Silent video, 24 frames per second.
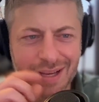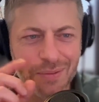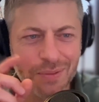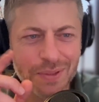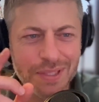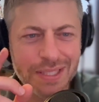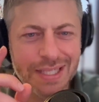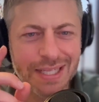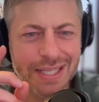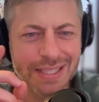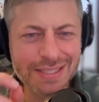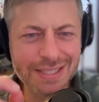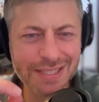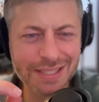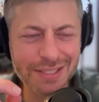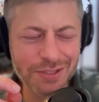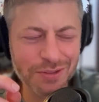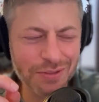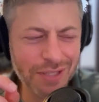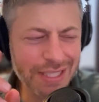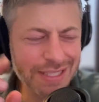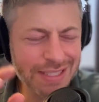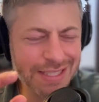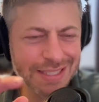to get to the
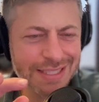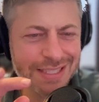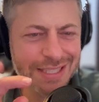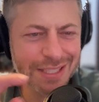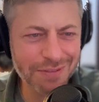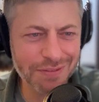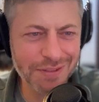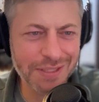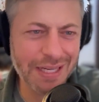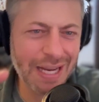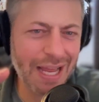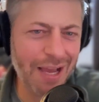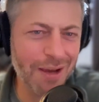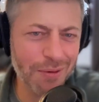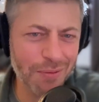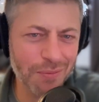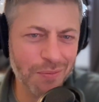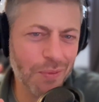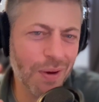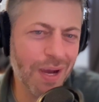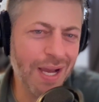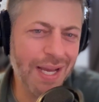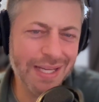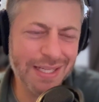directing stuff and
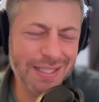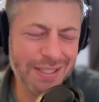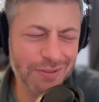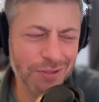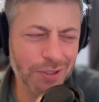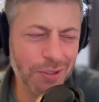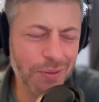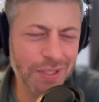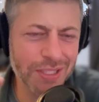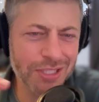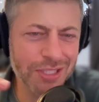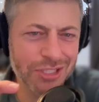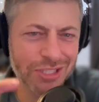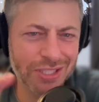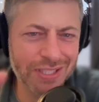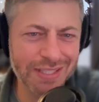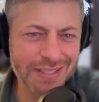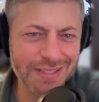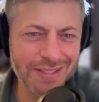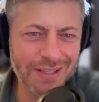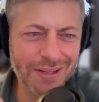why Croatia and all